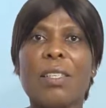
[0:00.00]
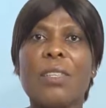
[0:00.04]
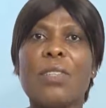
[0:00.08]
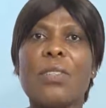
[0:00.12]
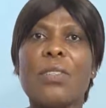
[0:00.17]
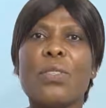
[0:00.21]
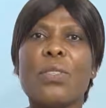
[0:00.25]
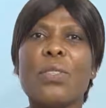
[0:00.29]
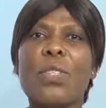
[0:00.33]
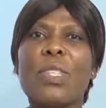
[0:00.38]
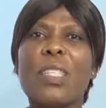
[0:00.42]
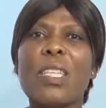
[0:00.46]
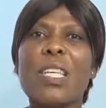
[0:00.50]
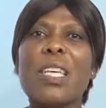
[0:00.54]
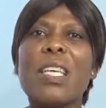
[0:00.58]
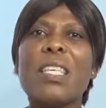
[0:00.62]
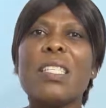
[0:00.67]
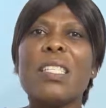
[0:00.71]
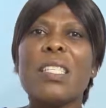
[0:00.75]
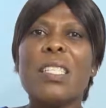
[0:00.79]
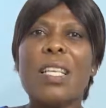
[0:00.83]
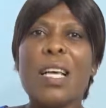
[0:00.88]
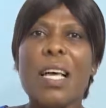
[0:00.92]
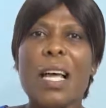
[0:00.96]
So
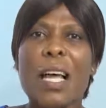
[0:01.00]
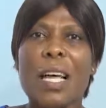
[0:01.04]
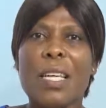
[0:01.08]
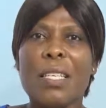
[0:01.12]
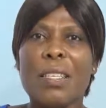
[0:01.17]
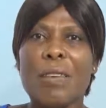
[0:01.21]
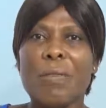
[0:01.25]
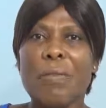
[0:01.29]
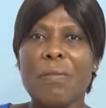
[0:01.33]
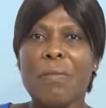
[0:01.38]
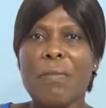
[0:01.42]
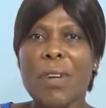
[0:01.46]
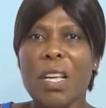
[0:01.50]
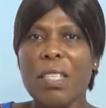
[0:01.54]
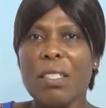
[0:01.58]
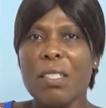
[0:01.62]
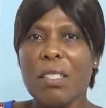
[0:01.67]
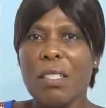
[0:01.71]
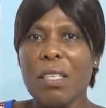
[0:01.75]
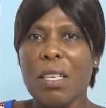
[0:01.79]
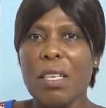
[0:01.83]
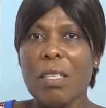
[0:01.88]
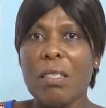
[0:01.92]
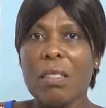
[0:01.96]
these are the
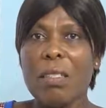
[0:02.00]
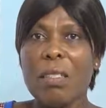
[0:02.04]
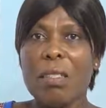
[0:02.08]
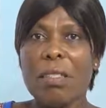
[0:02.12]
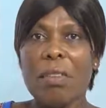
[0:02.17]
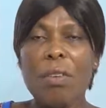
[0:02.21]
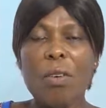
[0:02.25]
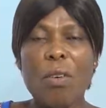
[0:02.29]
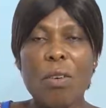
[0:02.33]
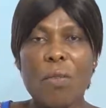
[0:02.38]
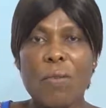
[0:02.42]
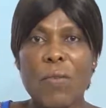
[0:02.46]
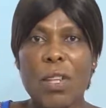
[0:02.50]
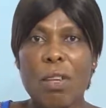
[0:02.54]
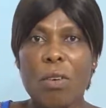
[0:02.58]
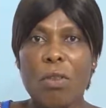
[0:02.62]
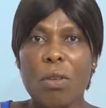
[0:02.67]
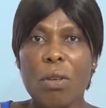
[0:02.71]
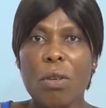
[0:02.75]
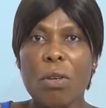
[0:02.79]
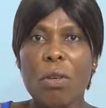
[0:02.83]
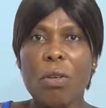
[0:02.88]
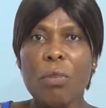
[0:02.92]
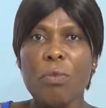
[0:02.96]
functions of the
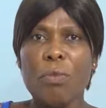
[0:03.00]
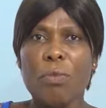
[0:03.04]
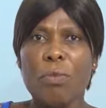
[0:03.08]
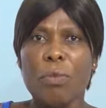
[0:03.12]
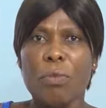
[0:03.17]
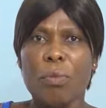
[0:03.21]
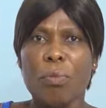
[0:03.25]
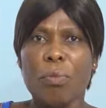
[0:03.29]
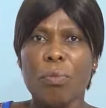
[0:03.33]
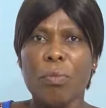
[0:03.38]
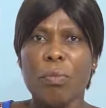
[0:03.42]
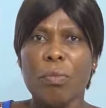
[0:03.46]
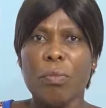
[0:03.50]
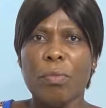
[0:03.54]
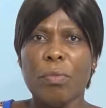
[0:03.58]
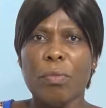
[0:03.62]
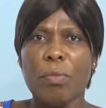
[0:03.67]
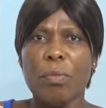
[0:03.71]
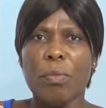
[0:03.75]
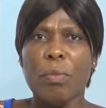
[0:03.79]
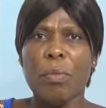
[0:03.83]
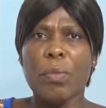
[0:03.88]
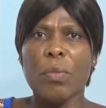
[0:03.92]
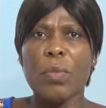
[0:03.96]
colostrum.
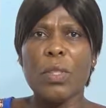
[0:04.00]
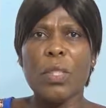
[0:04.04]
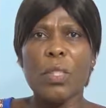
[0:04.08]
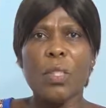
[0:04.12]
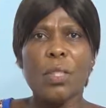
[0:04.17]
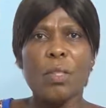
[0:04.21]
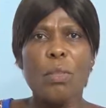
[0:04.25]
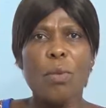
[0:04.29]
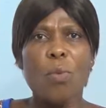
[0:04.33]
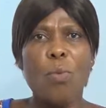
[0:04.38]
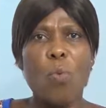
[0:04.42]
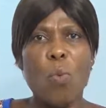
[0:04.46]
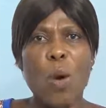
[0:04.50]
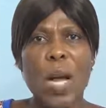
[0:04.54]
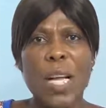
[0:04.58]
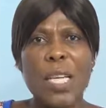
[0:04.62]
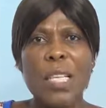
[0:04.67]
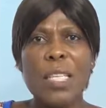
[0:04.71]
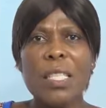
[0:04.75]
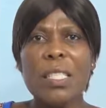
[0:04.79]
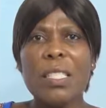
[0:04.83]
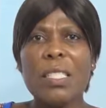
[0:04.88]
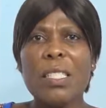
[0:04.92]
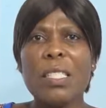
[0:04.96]

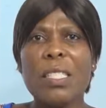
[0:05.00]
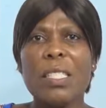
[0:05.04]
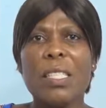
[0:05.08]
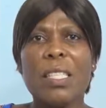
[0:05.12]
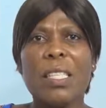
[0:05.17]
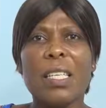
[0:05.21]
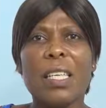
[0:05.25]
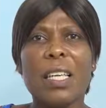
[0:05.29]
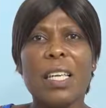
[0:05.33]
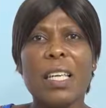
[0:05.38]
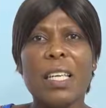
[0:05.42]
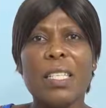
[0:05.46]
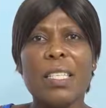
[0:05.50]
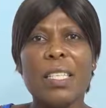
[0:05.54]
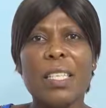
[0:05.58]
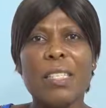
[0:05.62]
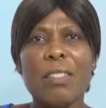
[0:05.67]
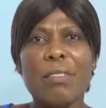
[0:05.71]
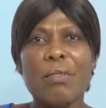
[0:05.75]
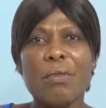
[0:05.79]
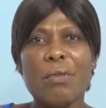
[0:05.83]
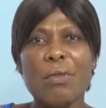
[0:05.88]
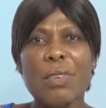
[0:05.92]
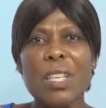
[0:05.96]
1, it
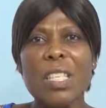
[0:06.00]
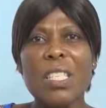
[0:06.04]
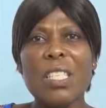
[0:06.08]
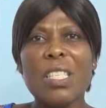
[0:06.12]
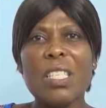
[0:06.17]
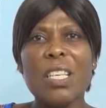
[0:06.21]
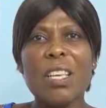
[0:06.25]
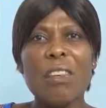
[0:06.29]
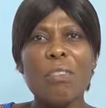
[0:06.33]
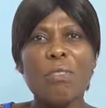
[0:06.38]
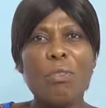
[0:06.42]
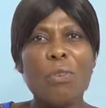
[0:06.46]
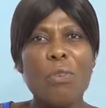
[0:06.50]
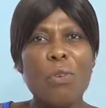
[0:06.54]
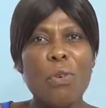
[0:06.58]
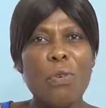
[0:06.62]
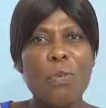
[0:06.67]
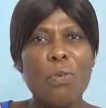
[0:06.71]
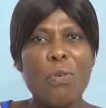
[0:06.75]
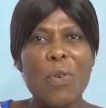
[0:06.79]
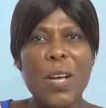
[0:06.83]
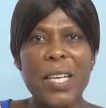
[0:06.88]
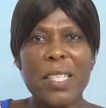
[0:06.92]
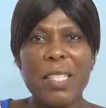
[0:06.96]
is rich in growth
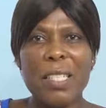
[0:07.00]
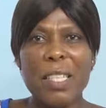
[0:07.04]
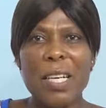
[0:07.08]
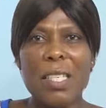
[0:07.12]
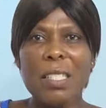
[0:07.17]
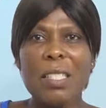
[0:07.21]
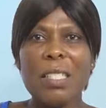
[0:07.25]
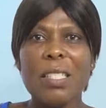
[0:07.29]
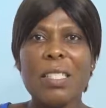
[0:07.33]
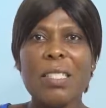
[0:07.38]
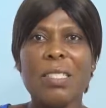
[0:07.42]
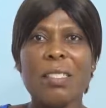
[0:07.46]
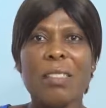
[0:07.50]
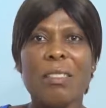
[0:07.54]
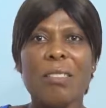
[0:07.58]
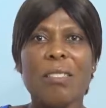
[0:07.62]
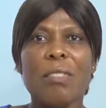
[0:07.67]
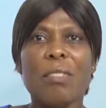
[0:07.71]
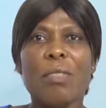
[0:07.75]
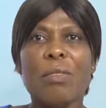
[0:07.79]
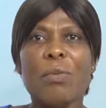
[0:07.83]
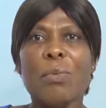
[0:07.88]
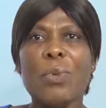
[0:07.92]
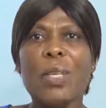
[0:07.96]
factors
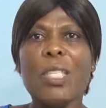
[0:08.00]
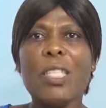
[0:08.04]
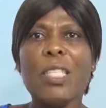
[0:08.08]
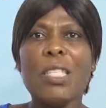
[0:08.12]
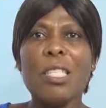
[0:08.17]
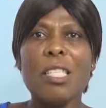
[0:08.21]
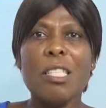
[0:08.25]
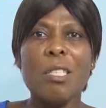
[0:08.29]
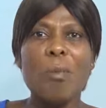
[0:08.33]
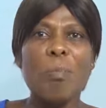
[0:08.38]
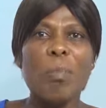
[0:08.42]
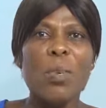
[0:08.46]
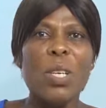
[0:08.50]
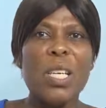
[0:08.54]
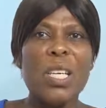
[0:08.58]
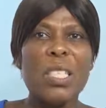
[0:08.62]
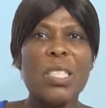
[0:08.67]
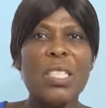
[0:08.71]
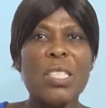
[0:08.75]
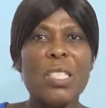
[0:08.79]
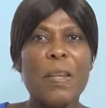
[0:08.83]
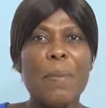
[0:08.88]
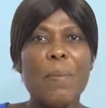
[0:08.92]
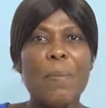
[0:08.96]
which
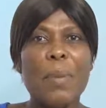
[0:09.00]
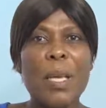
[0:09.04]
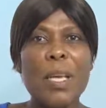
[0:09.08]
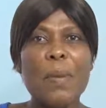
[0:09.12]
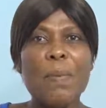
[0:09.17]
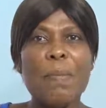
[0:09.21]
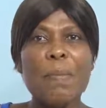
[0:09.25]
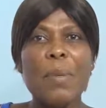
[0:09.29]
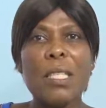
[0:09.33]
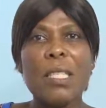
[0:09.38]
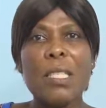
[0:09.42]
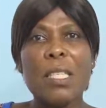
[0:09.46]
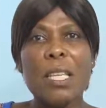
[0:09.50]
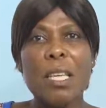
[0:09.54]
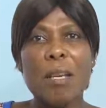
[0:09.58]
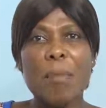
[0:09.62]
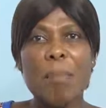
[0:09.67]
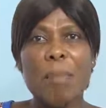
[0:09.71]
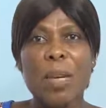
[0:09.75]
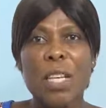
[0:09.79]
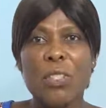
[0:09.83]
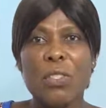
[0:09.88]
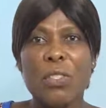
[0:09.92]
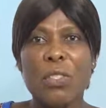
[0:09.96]
stimulates the baby's
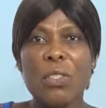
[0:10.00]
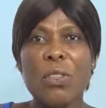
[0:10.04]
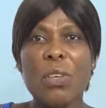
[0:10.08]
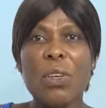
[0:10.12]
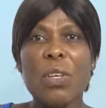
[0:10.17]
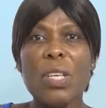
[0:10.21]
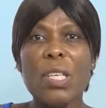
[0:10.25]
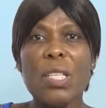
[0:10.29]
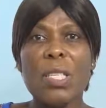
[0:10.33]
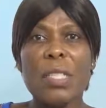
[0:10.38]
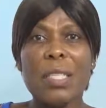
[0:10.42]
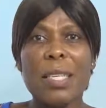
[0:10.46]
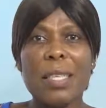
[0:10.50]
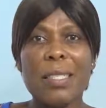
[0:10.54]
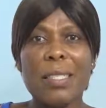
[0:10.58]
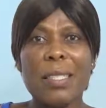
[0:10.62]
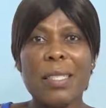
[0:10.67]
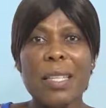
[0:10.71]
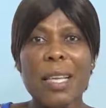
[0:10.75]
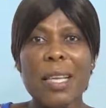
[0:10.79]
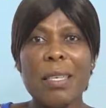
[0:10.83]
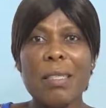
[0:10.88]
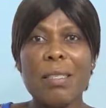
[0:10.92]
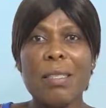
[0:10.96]
immature
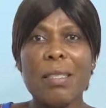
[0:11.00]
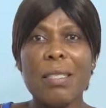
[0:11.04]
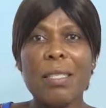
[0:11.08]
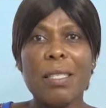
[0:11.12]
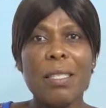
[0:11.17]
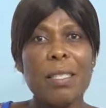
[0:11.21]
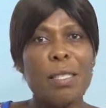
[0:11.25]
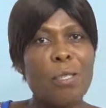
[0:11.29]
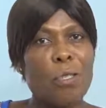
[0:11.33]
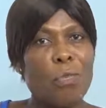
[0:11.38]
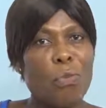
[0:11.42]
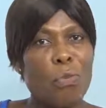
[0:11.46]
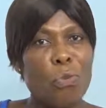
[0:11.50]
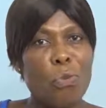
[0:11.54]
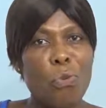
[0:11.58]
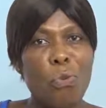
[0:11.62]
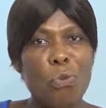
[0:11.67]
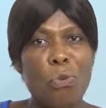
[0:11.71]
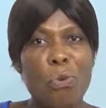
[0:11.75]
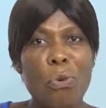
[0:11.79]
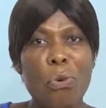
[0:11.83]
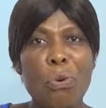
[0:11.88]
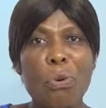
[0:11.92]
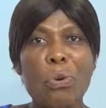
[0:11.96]
intestines to
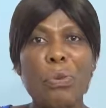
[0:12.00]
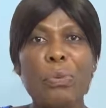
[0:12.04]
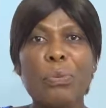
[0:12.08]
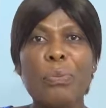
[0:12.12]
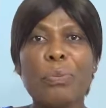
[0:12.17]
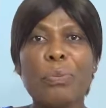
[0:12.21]
grow.